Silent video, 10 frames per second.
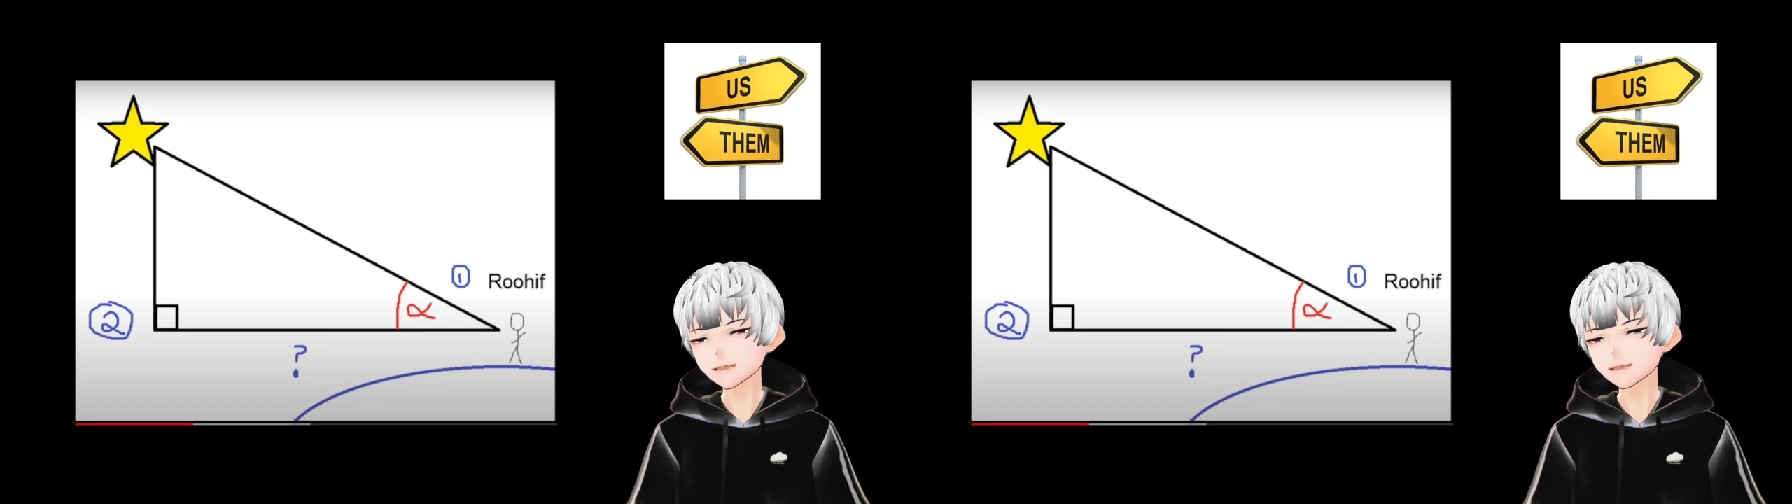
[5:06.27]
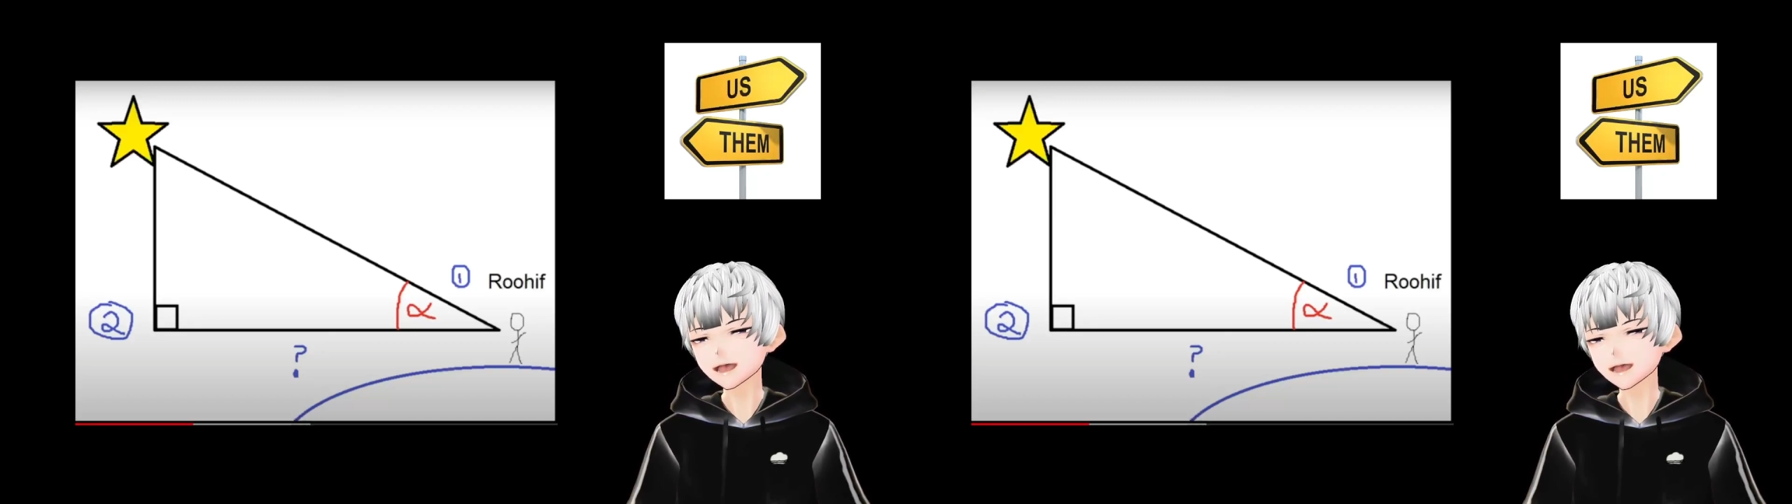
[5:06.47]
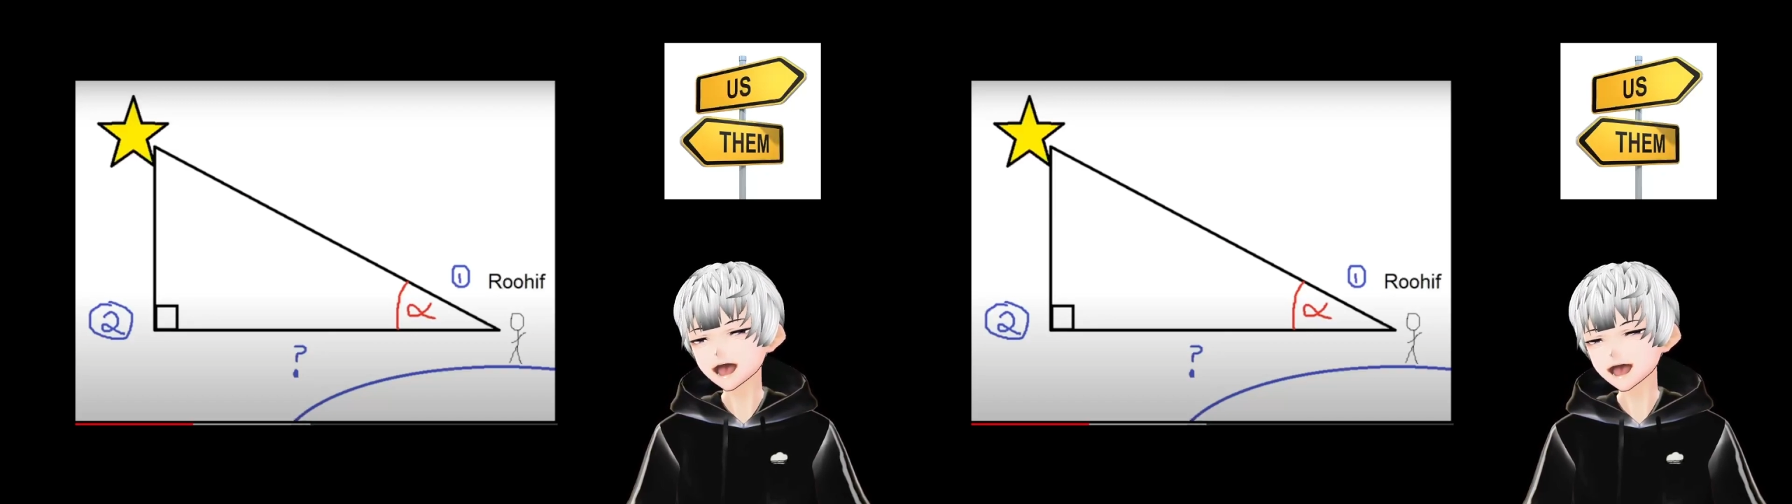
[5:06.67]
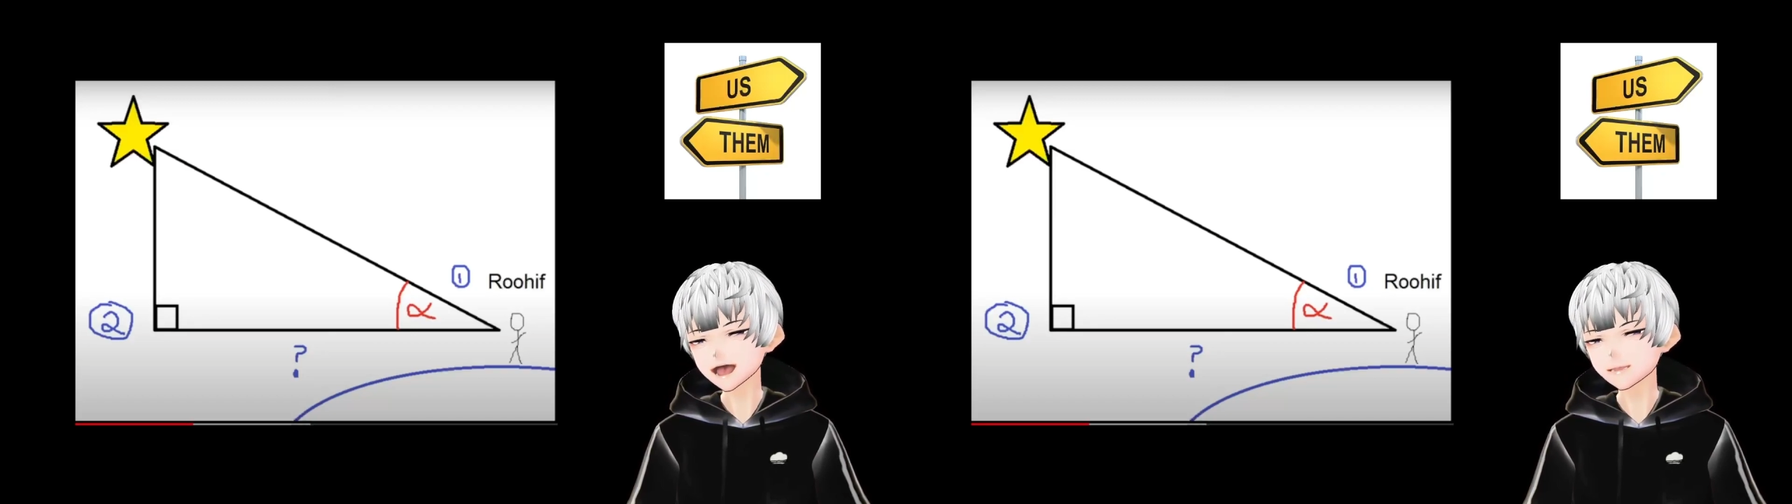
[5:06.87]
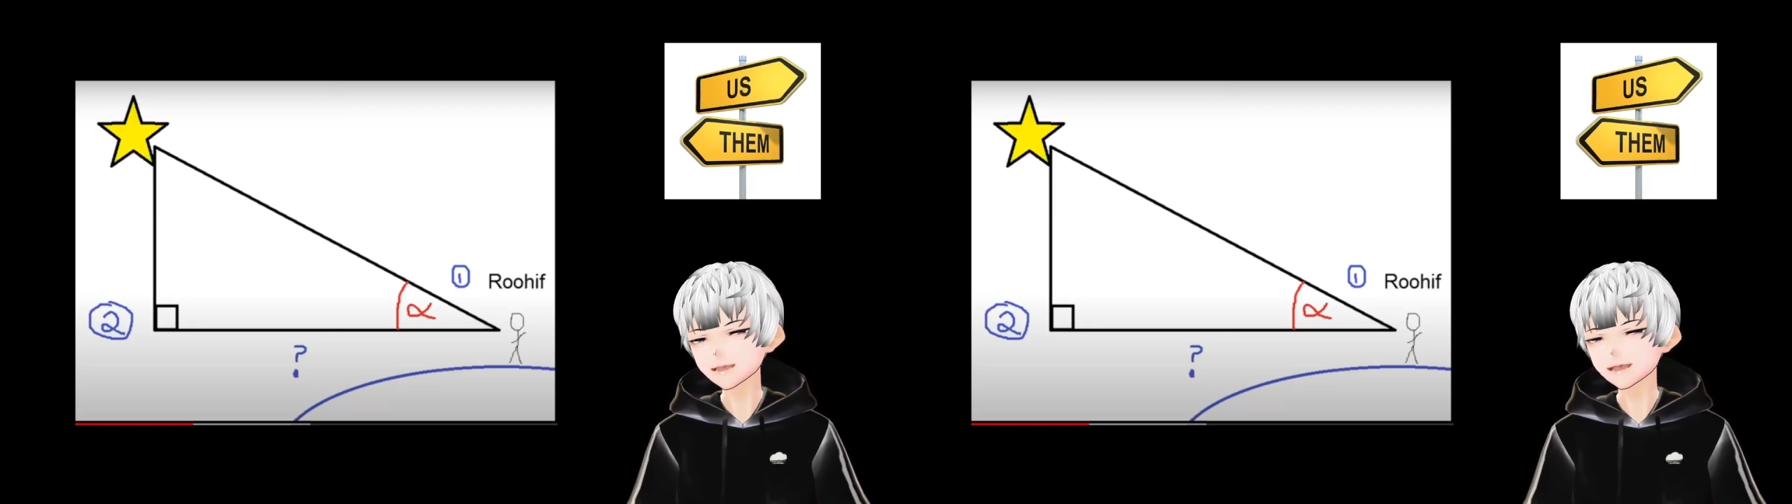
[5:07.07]
It's a
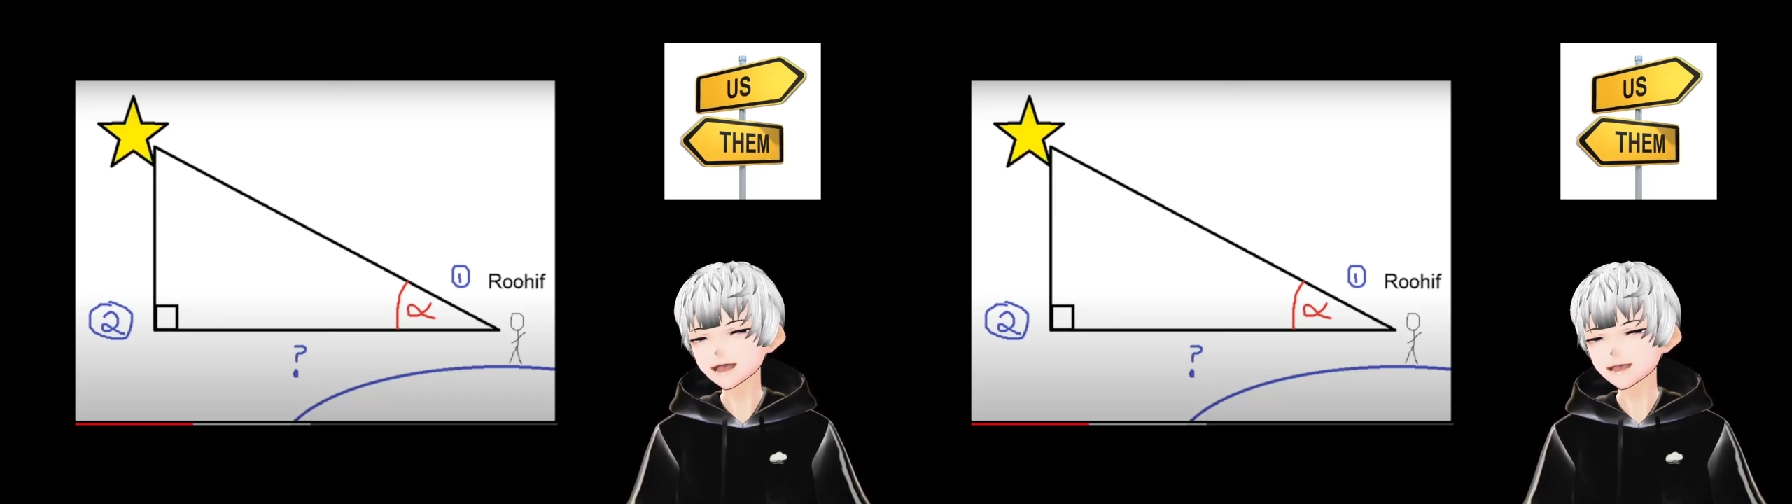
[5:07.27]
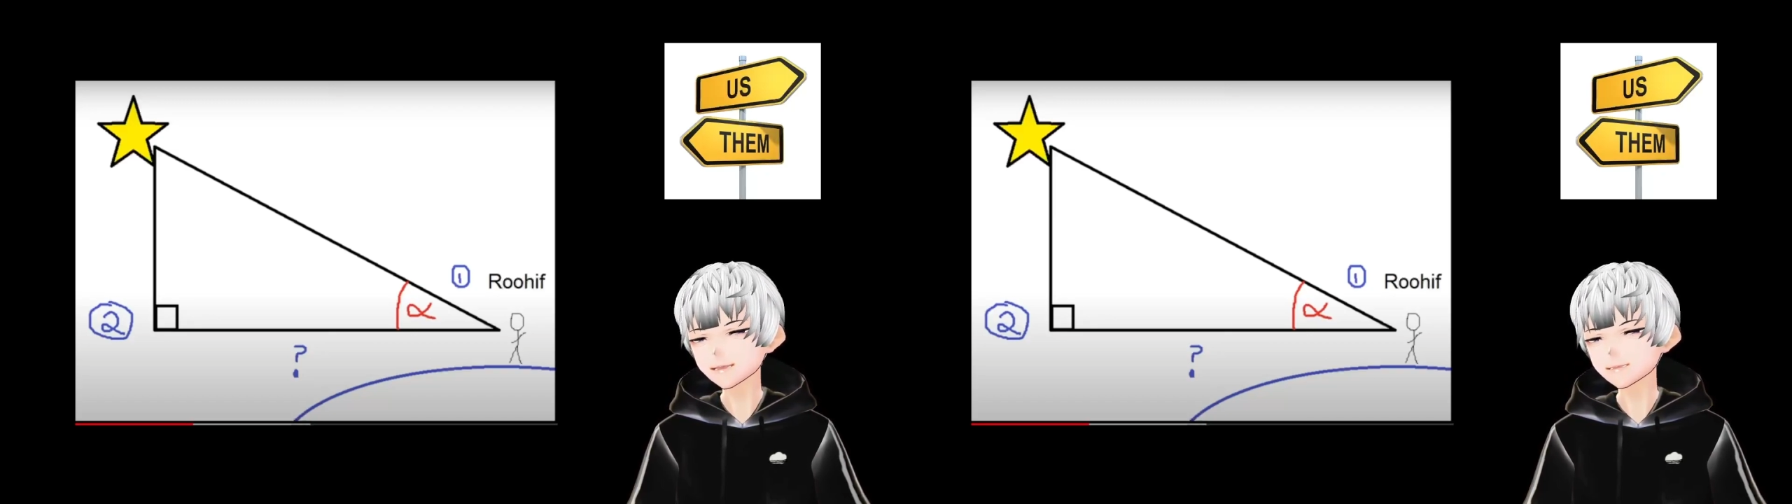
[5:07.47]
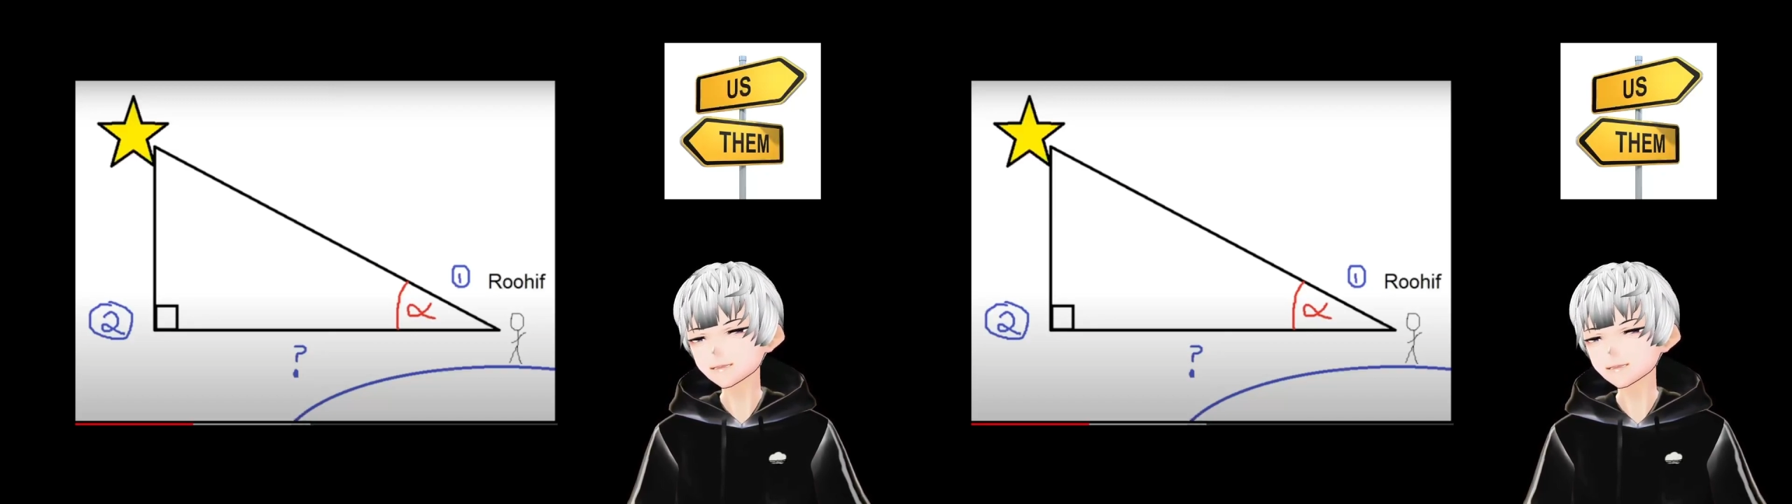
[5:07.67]
line of sight.